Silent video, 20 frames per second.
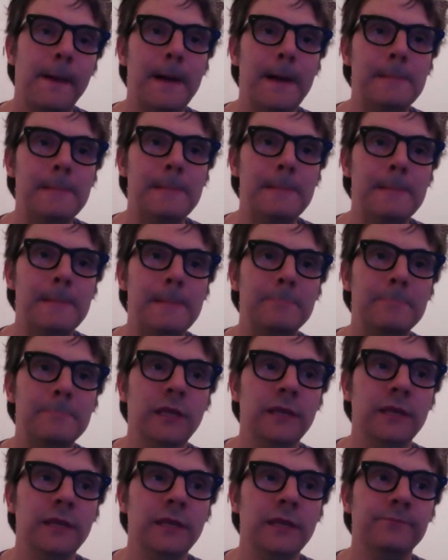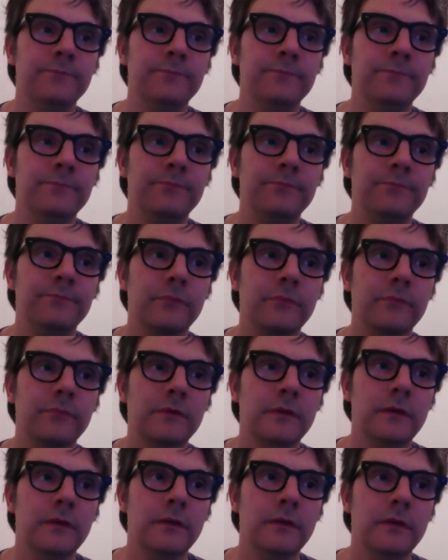between
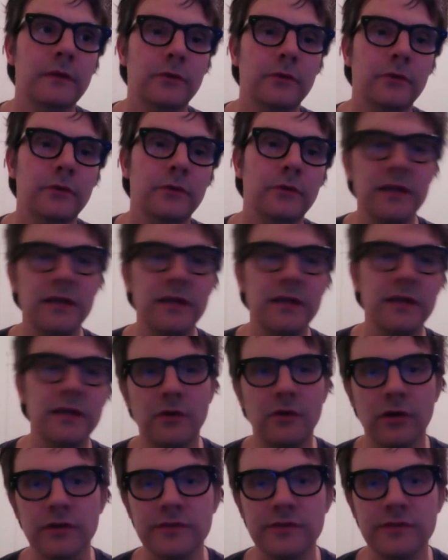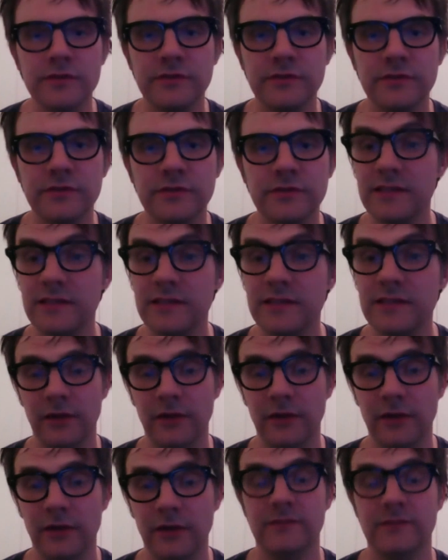crazy chords, crazy
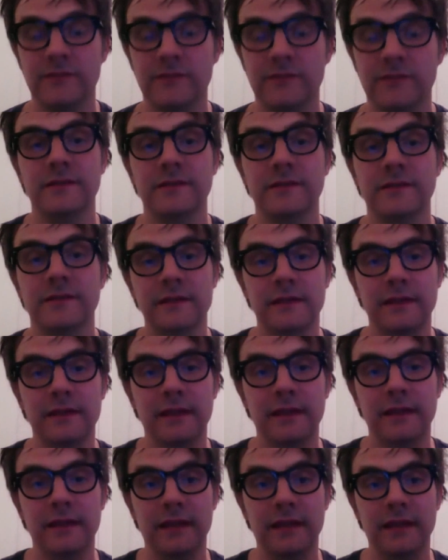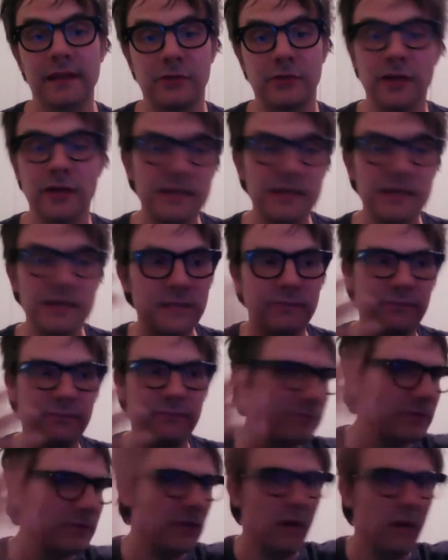lyrics, crazy,
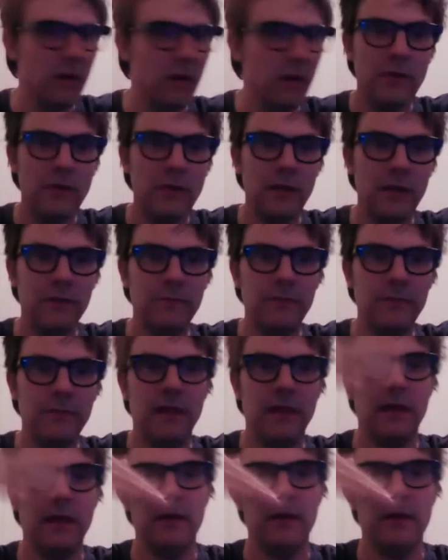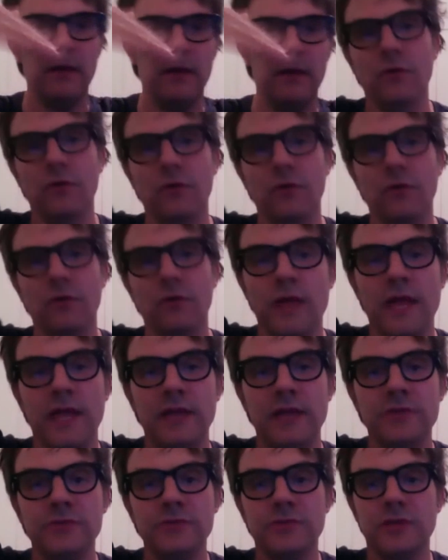you know, vocal
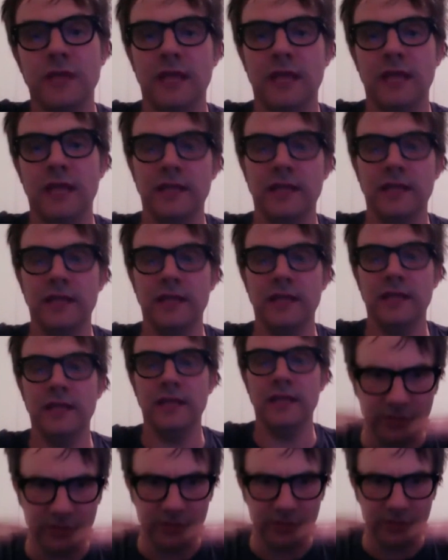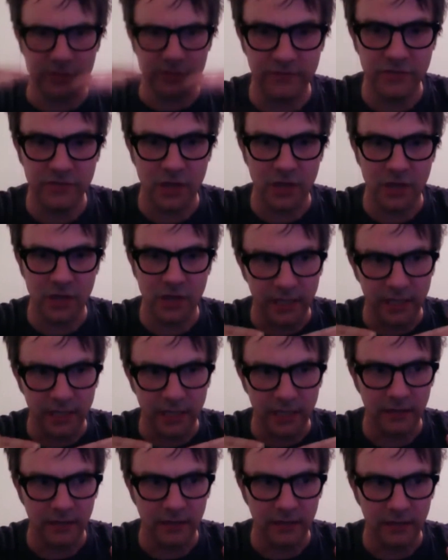range and like also kind of talking,